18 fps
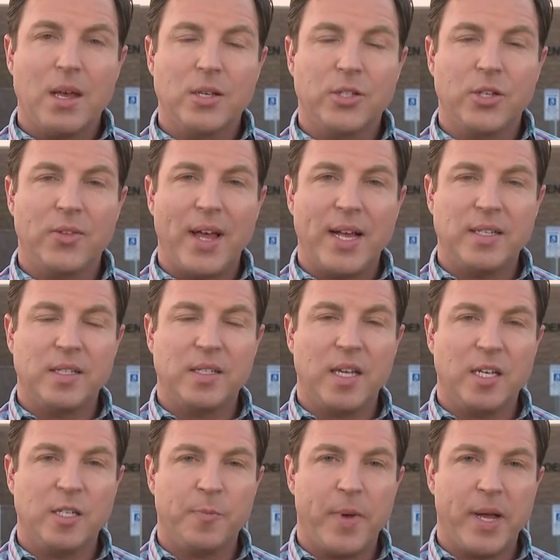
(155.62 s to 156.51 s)
So that
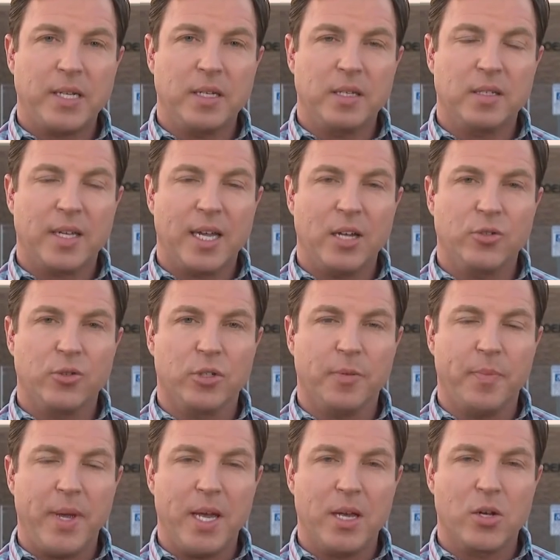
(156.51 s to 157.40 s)
suspect is
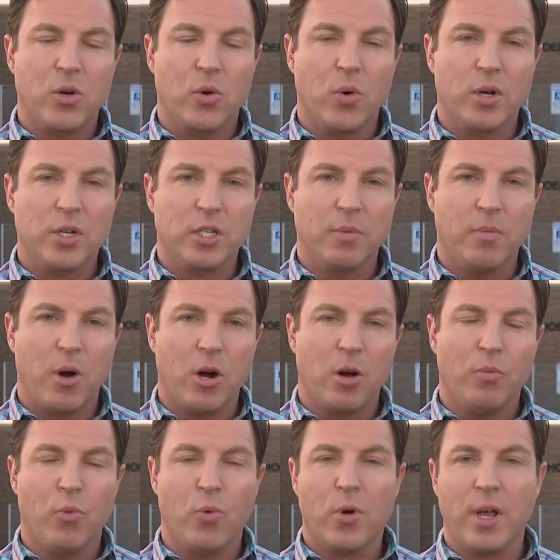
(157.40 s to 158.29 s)
scheduled to be in court
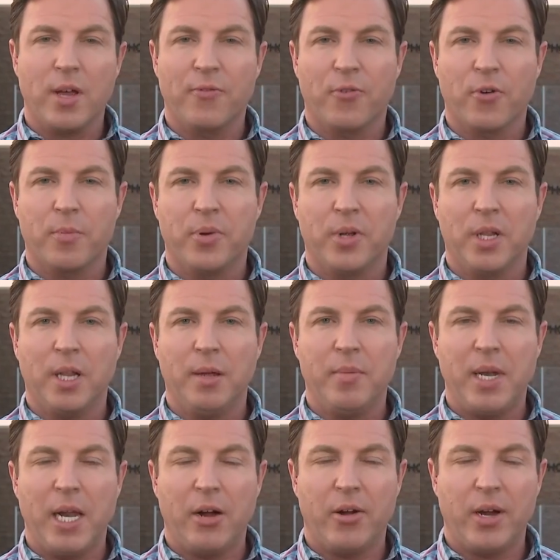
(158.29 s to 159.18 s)
tomorrow morning for a
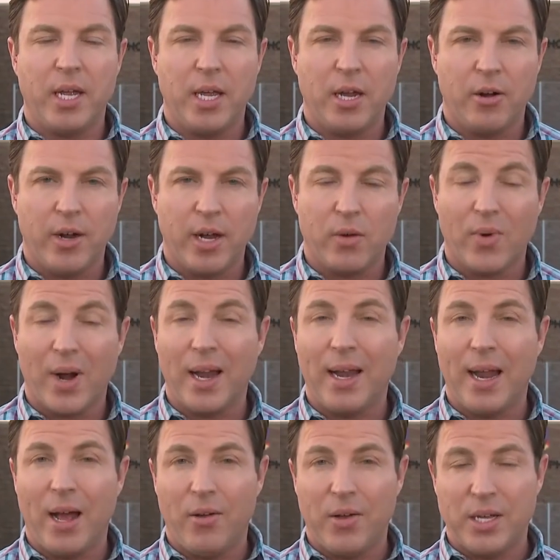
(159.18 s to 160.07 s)
preliminary hearing. Right
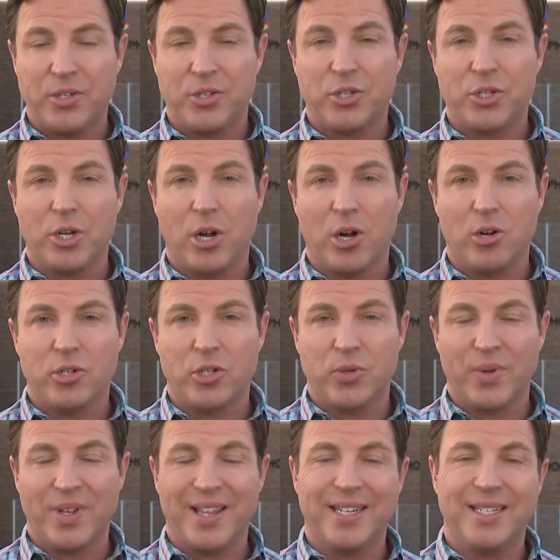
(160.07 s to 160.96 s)
now, he is
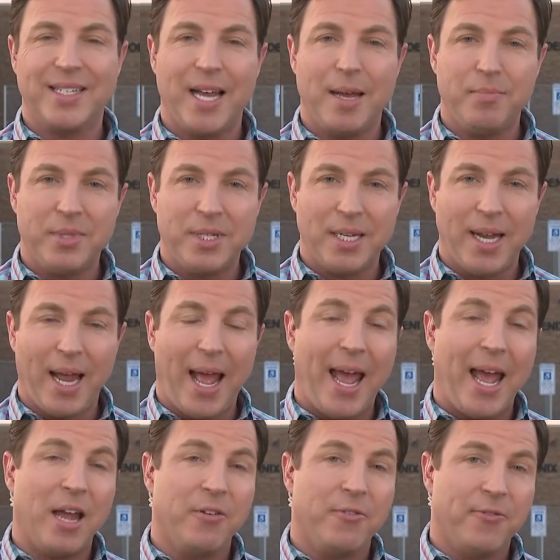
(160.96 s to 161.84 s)
charged with attempted
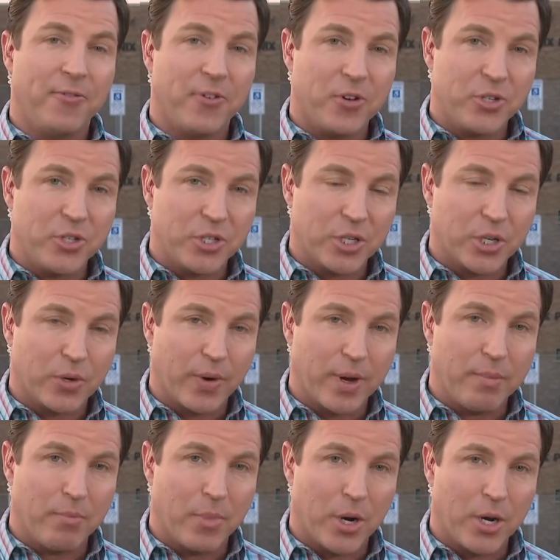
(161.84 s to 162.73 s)
and first
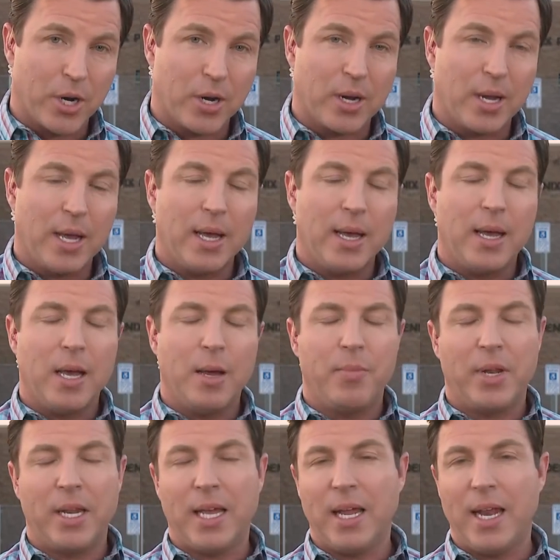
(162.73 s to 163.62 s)
degree murder.
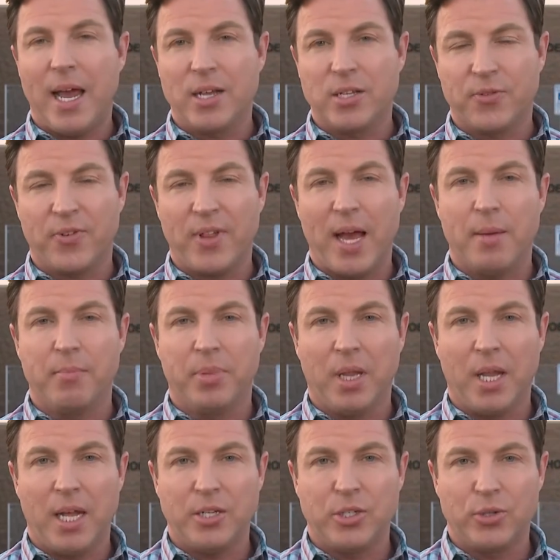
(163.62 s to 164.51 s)
But again, as for that
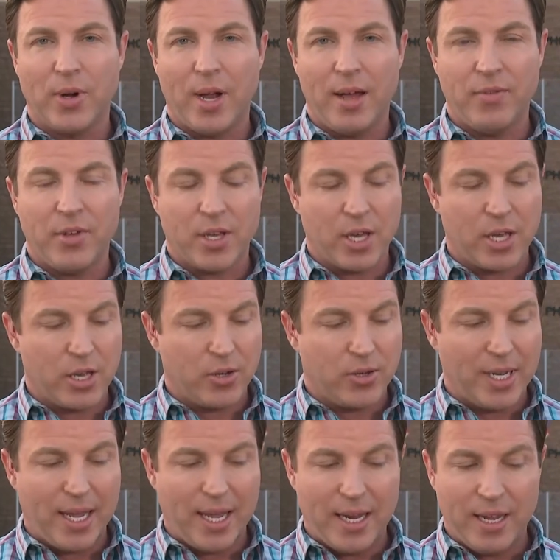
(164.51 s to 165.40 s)
blood drive, you can
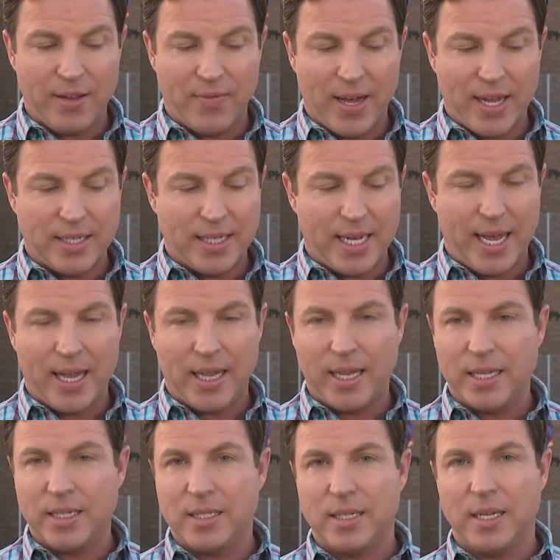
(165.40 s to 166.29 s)
go to any
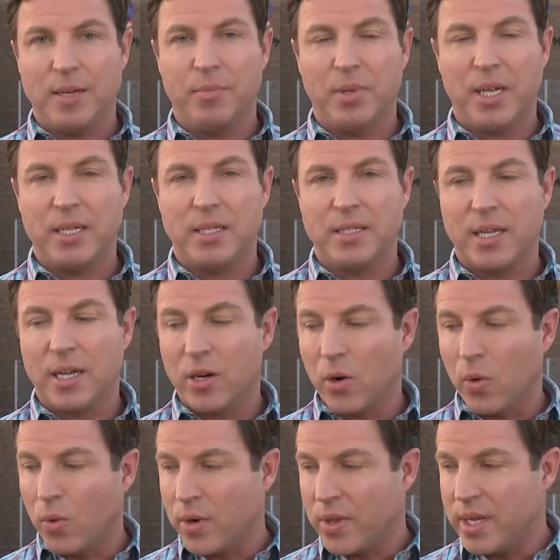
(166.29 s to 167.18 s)
Vitalant uh, Blood
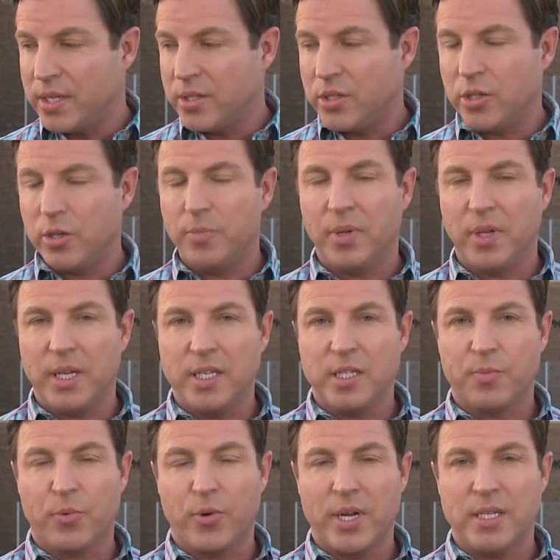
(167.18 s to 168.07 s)
Center or these two
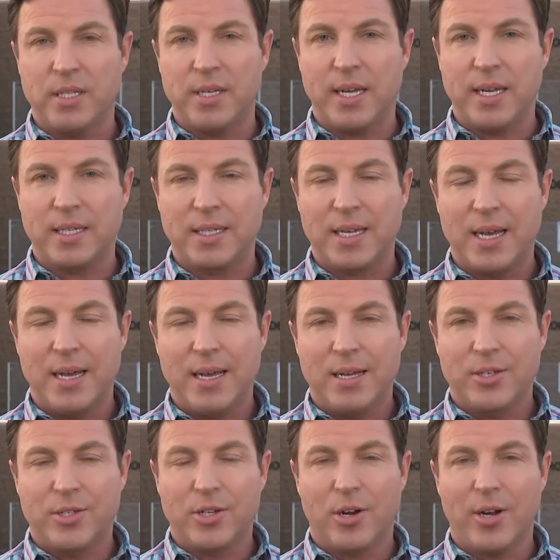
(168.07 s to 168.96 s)
police precincts
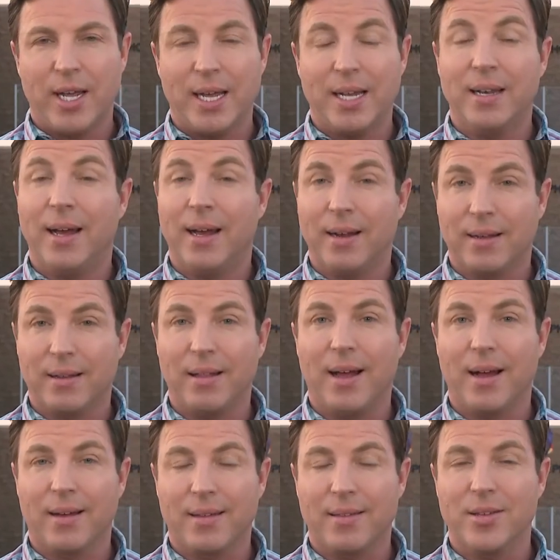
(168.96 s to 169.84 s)
starting at 9
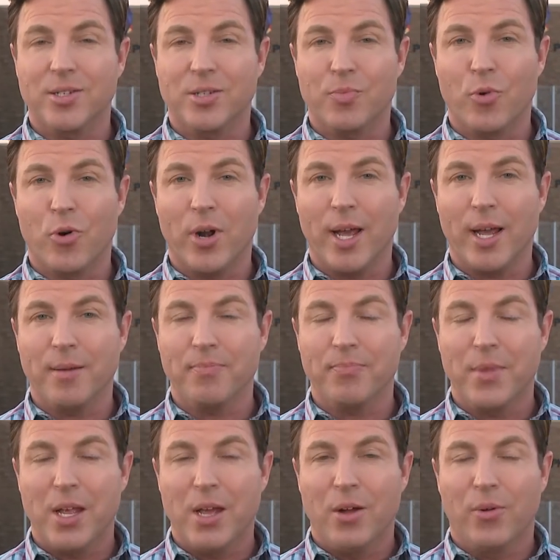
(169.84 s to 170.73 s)
o'clock this morning.
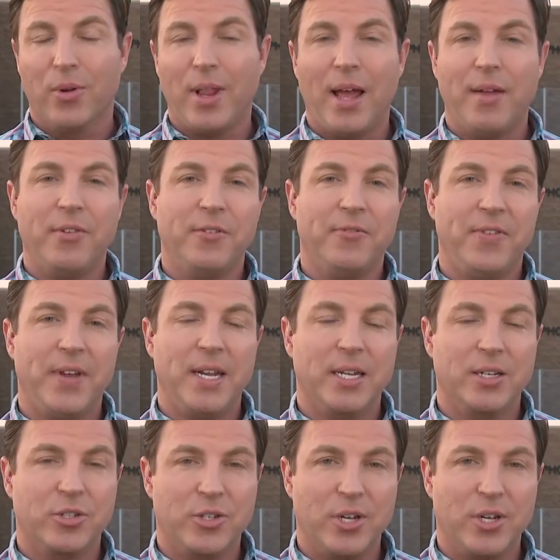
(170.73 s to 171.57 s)
We're live in Phoenix.